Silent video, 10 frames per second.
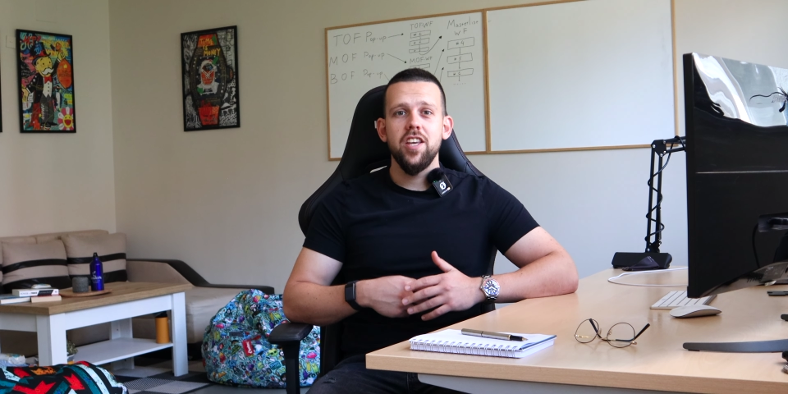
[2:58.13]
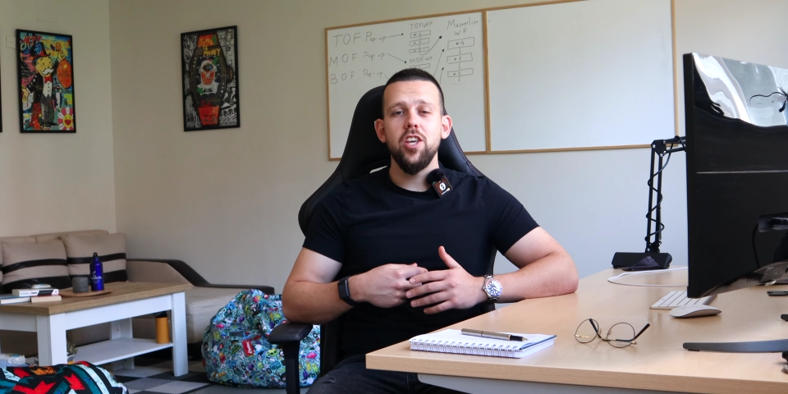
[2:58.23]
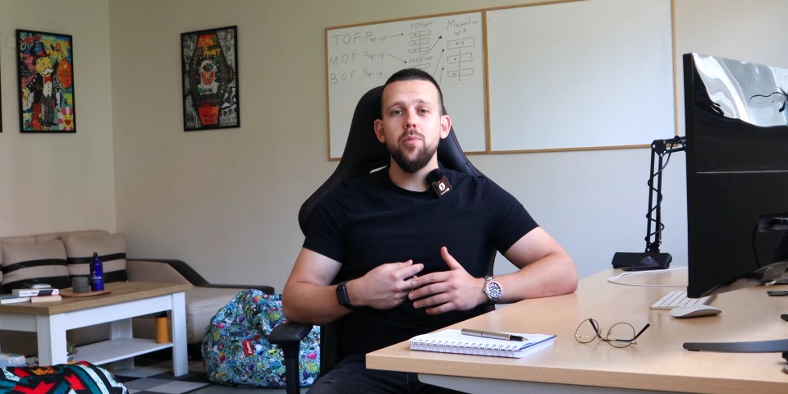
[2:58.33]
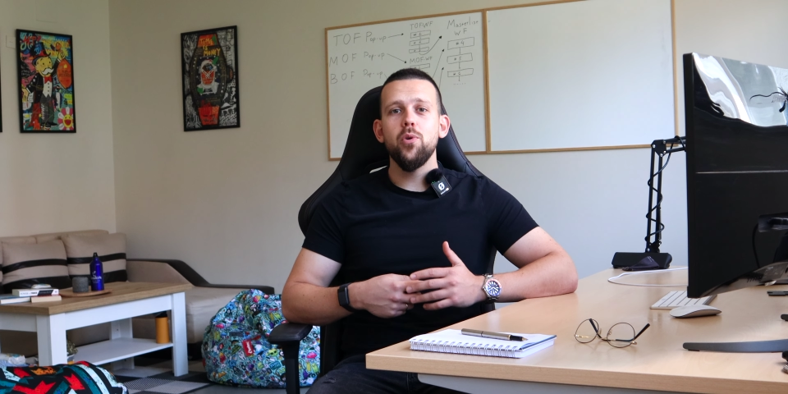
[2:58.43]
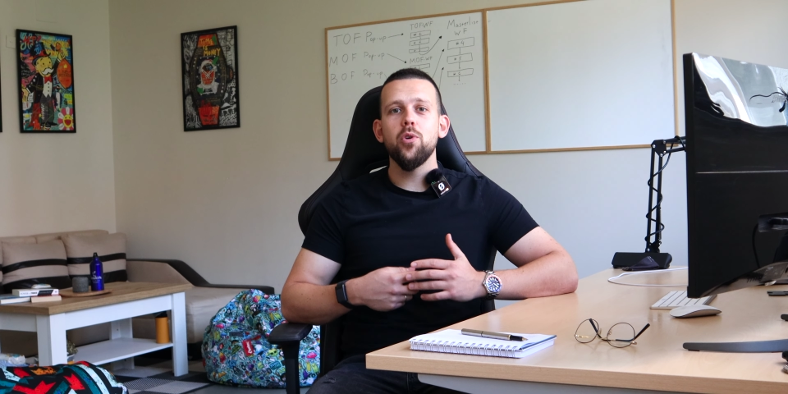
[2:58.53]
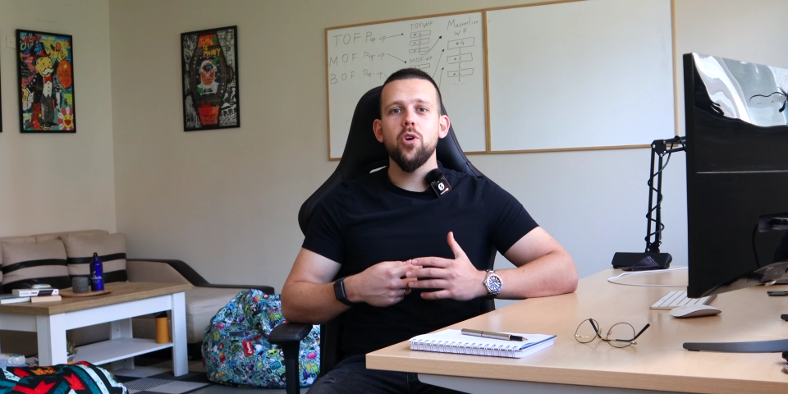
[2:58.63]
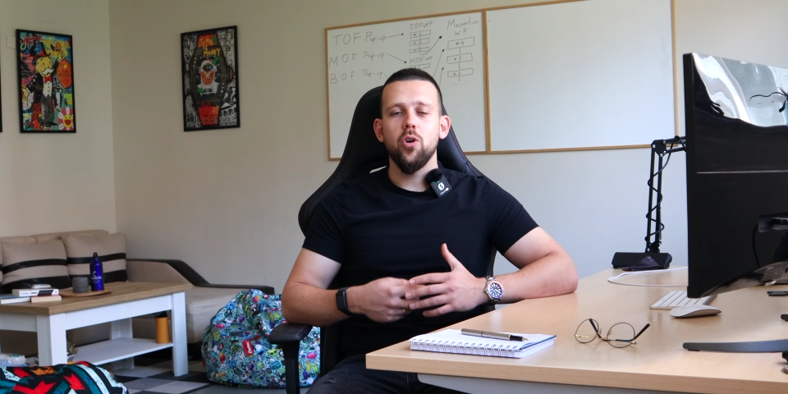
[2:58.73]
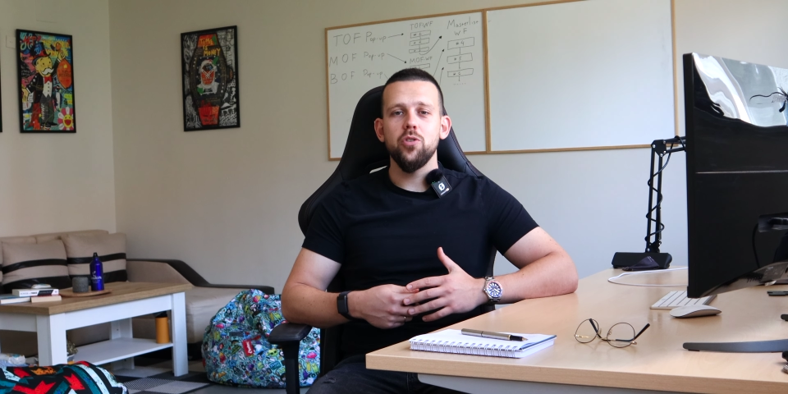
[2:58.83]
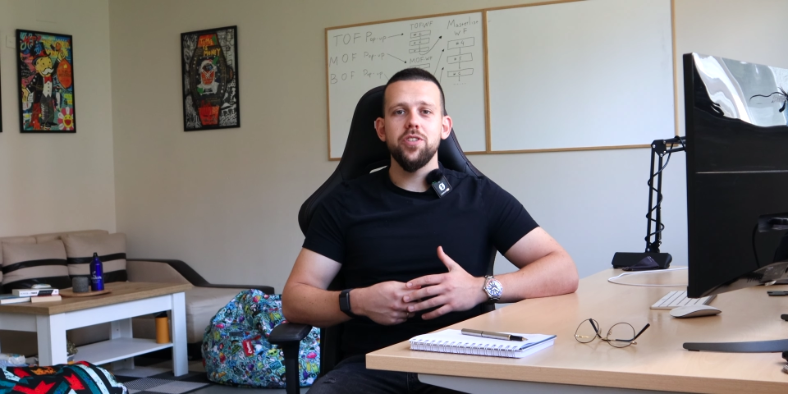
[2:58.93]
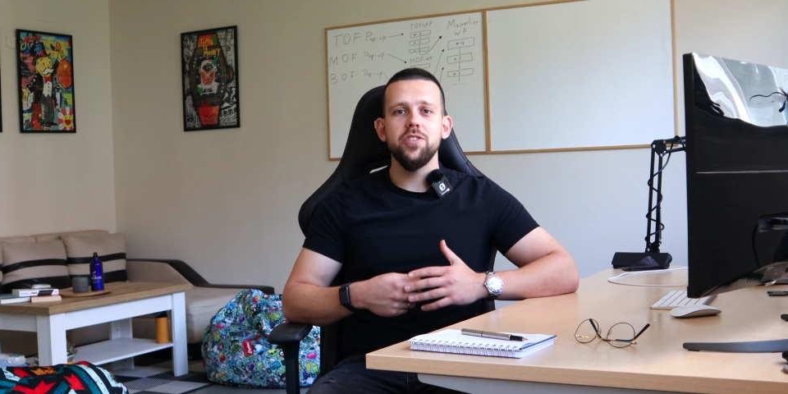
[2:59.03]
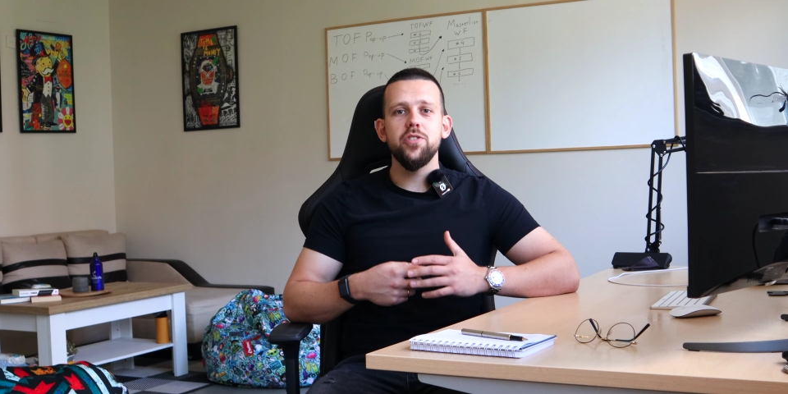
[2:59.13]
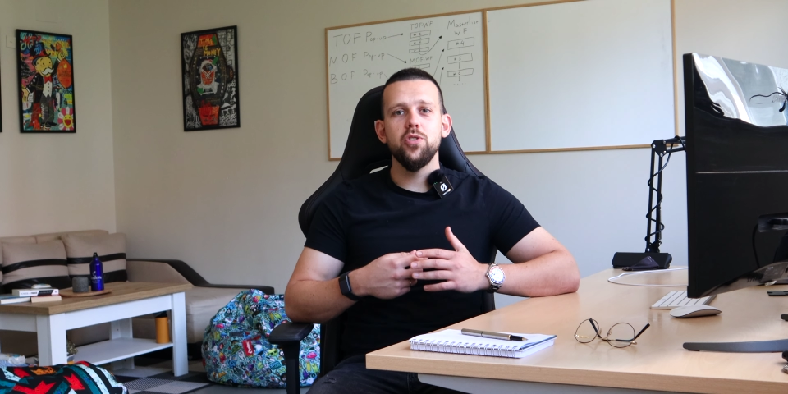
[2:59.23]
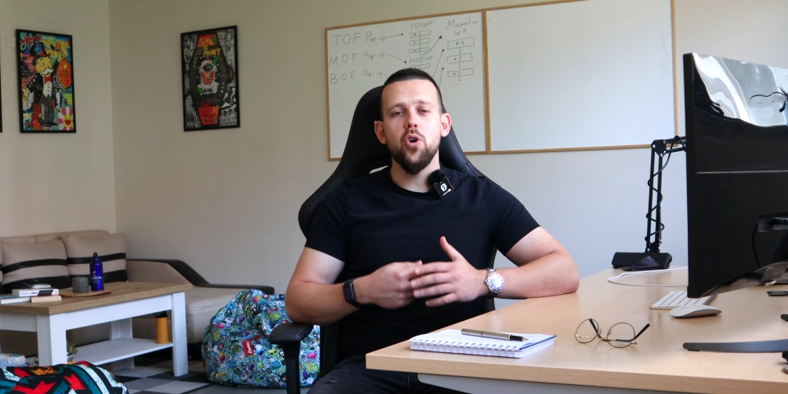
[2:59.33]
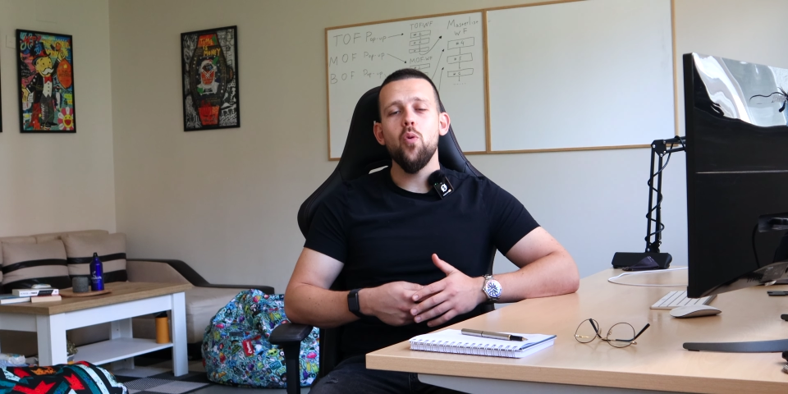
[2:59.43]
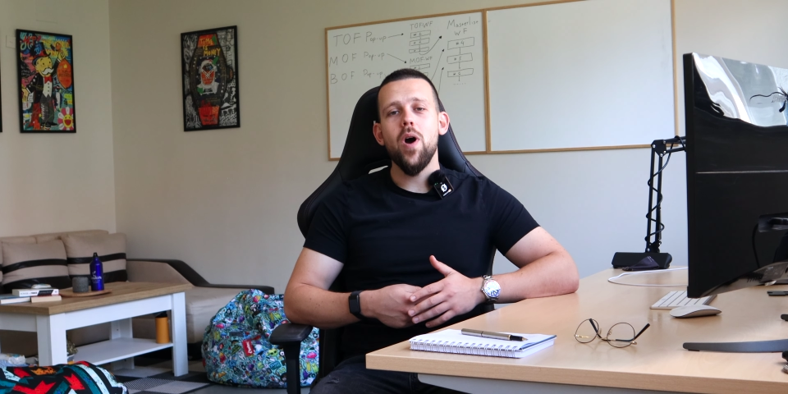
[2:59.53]
Keep your content
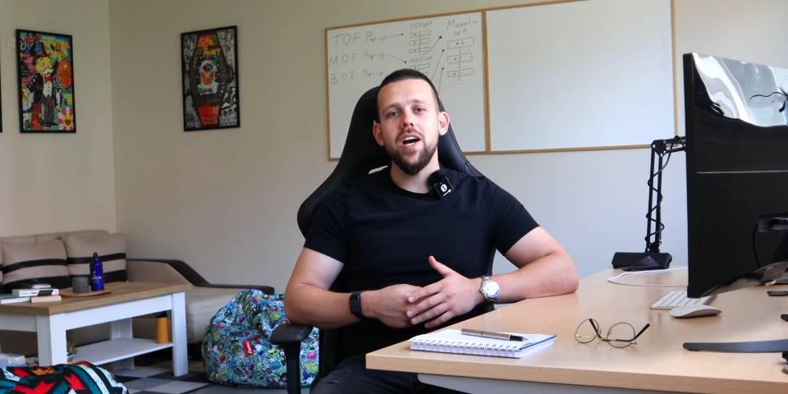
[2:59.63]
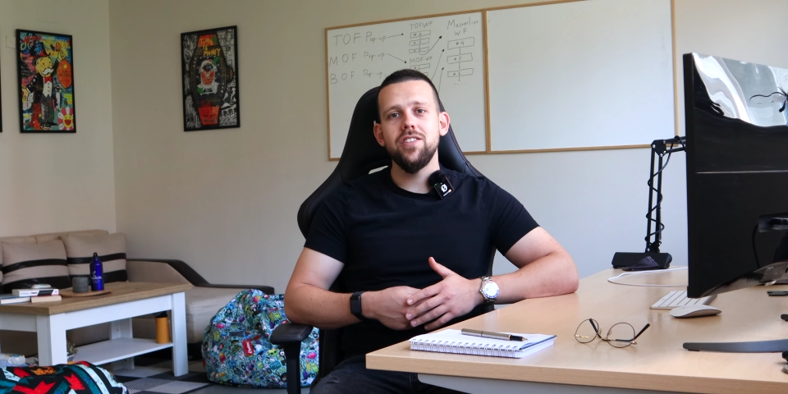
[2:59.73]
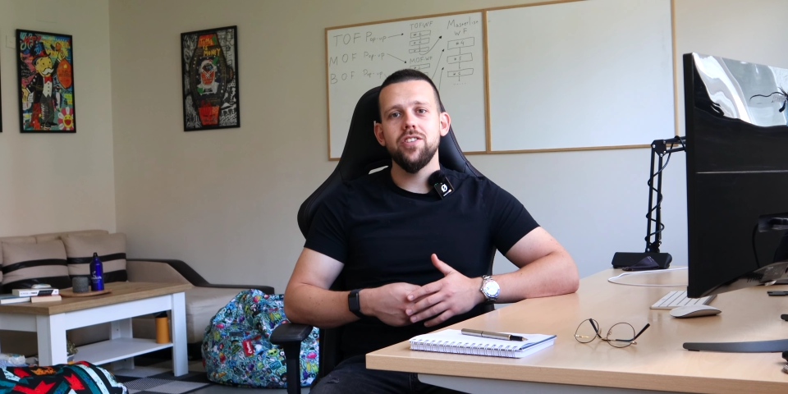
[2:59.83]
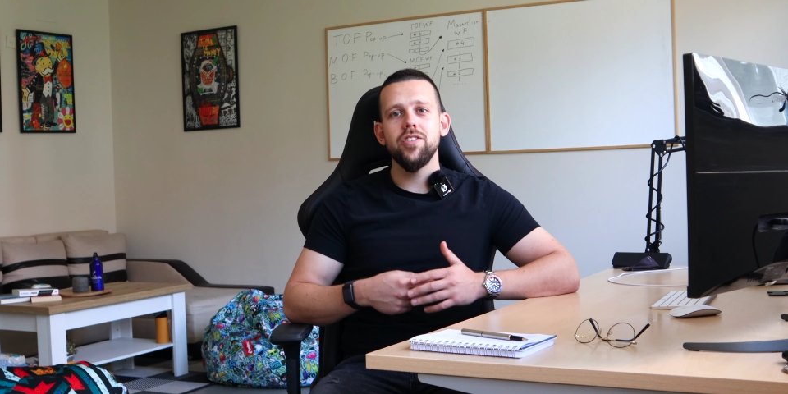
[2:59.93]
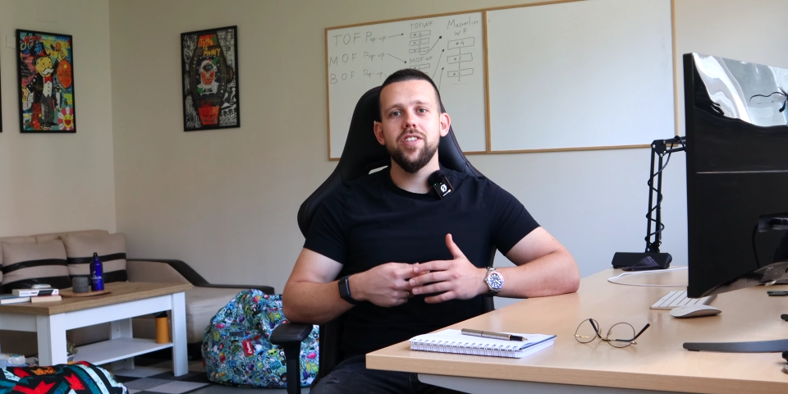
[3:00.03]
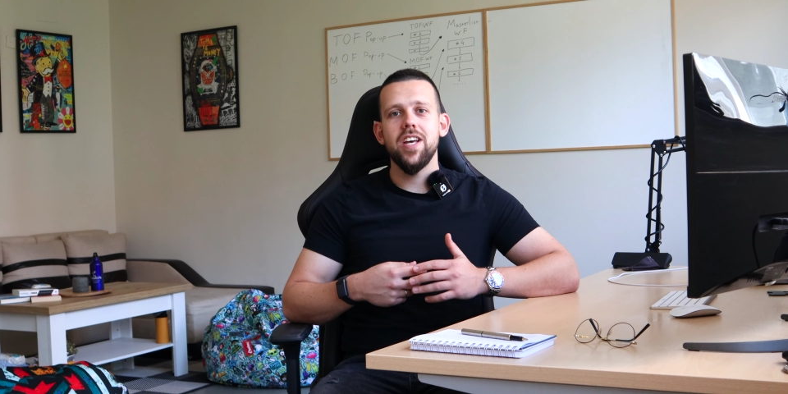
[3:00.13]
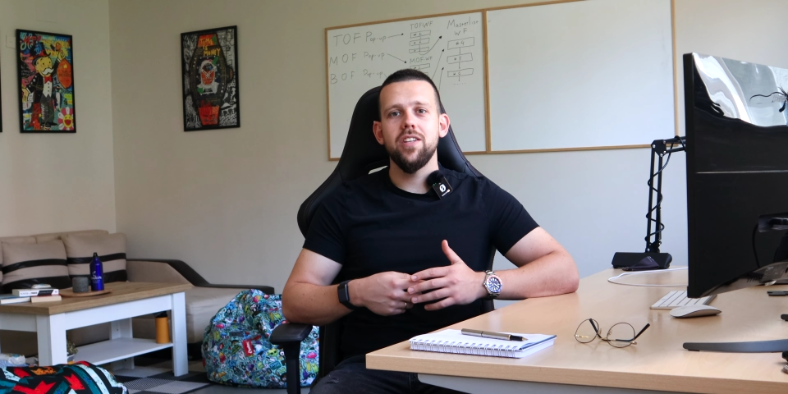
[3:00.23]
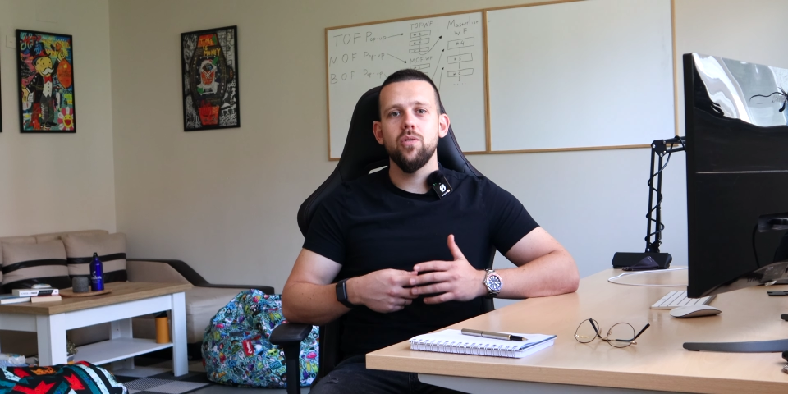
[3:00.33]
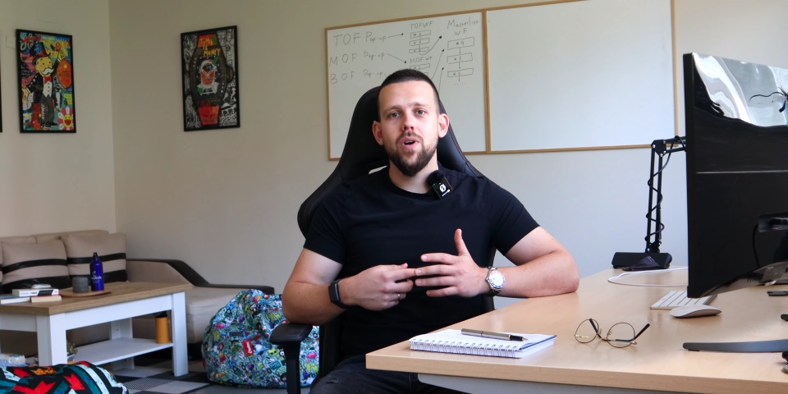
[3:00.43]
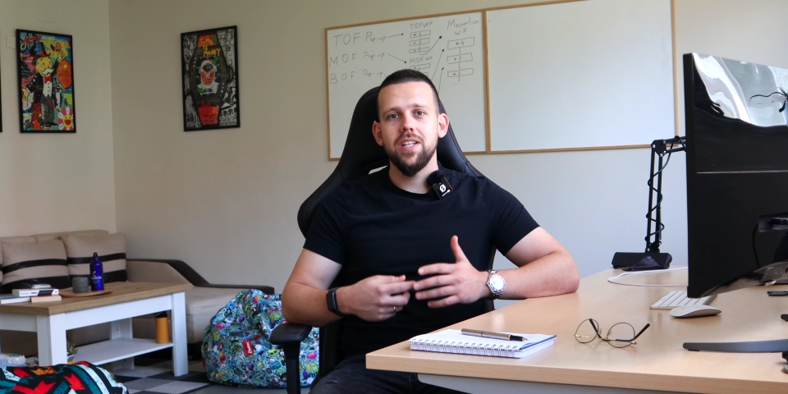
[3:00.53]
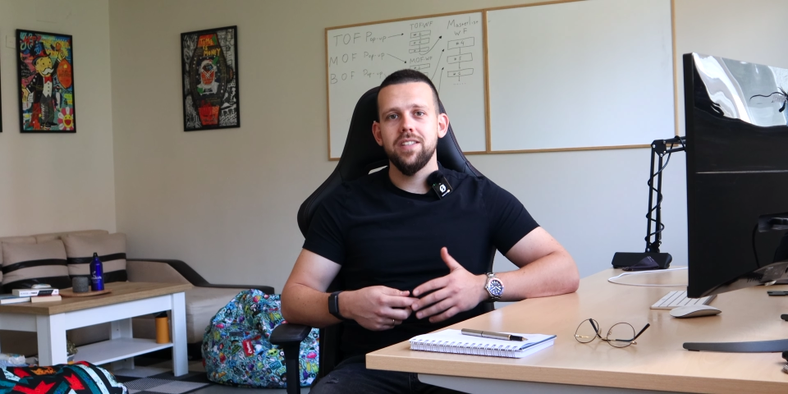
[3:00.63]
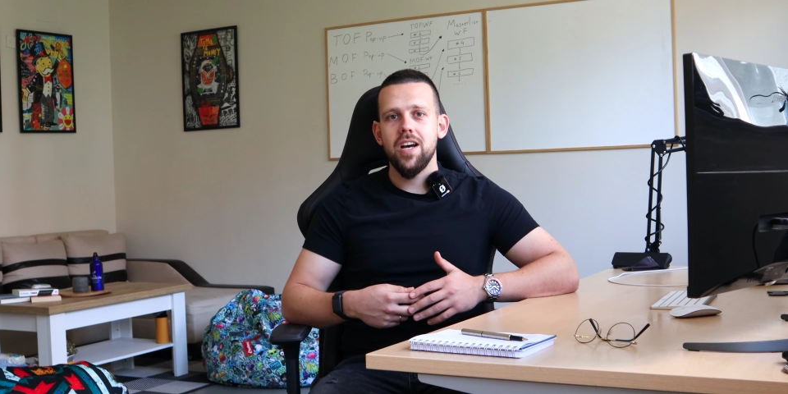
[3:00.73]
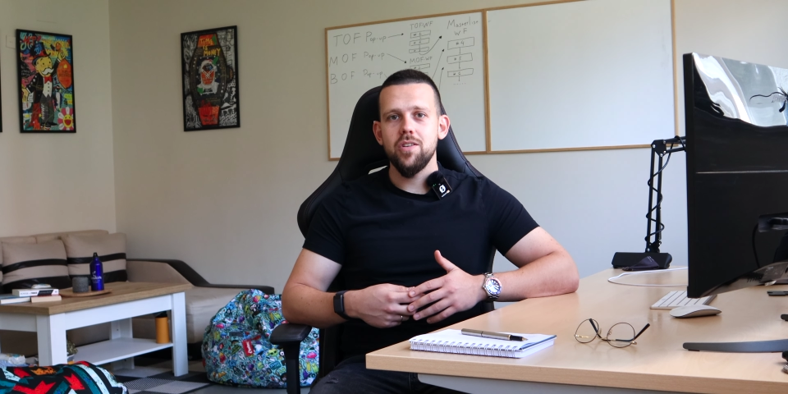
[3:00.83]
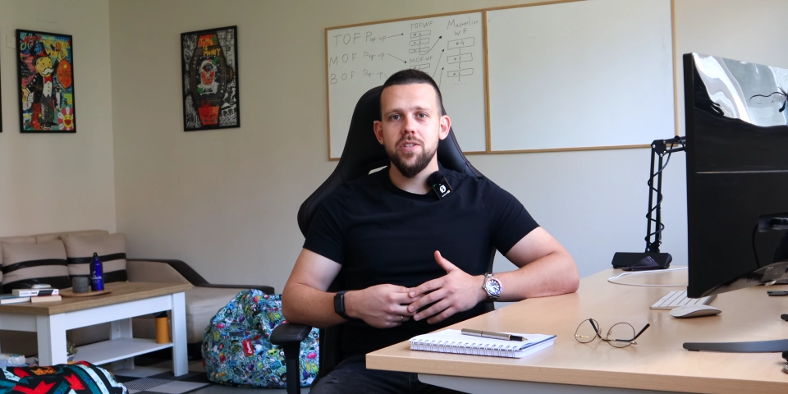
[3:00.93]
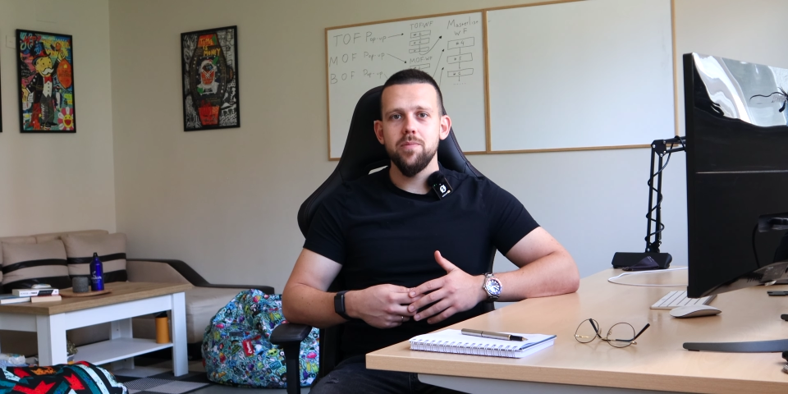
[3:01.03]
no wider than
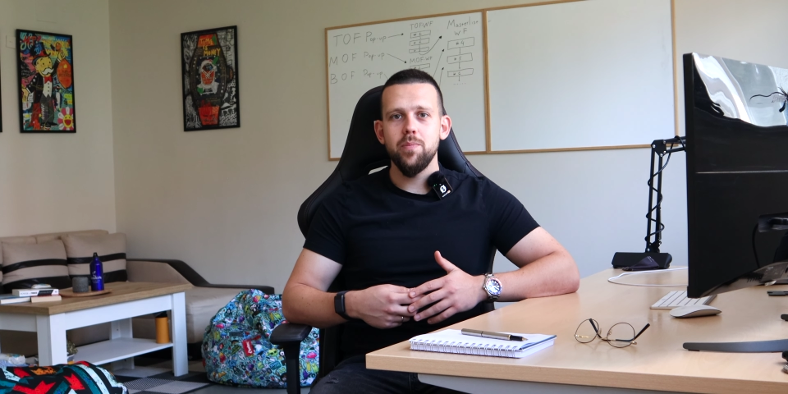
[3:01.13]
1000